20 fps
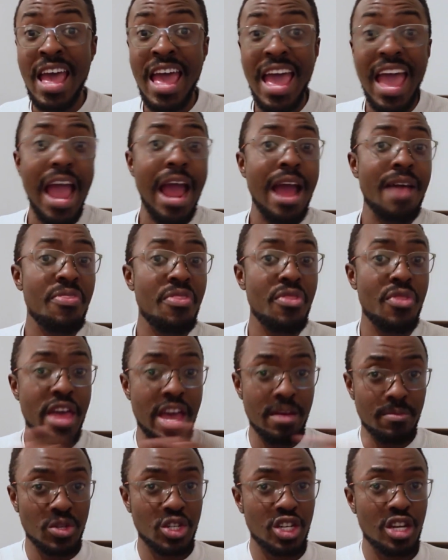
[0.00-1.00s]
and
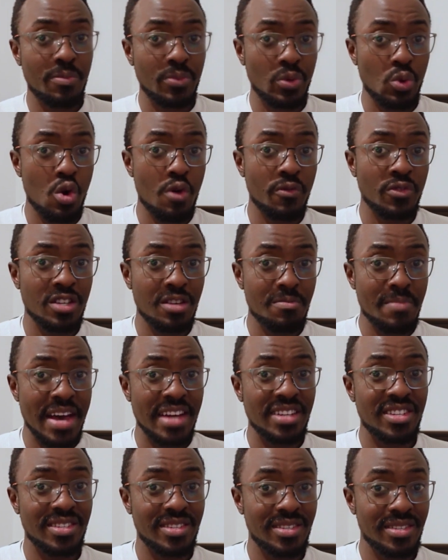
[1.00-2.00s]
then shipped off to
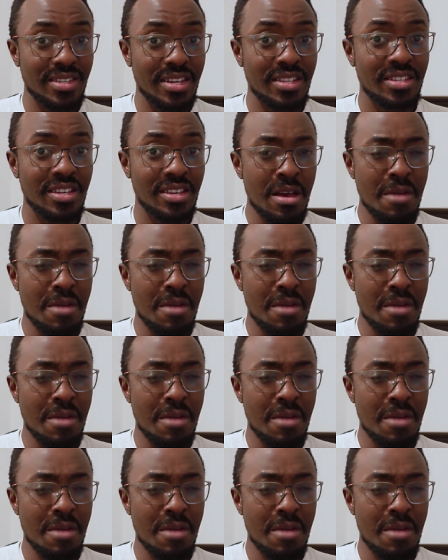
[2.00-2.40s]
Manchester City.